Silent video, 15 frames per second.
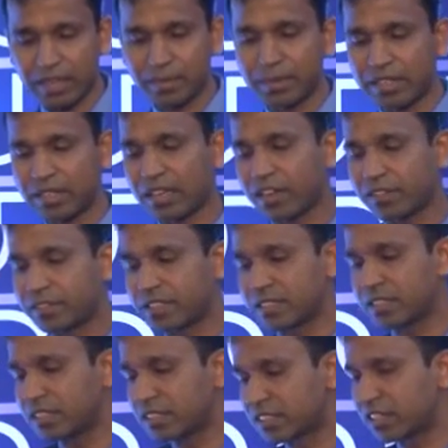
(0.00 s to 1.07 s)

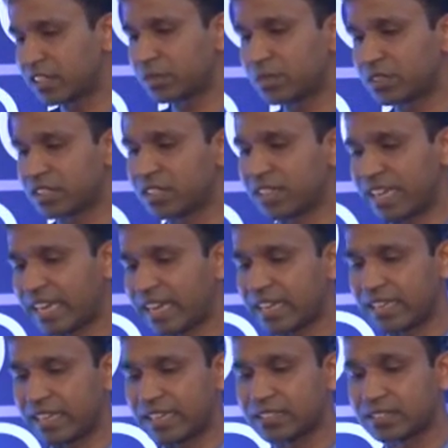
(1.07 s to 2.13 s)
after introducing
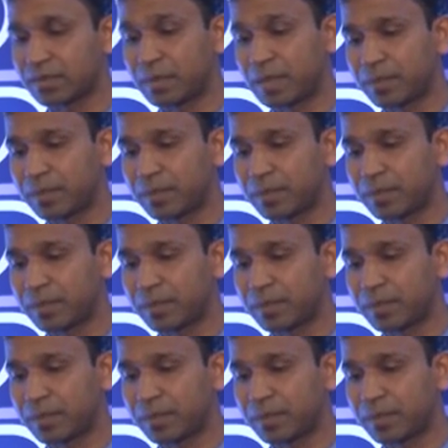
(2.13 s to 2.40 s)
AIS,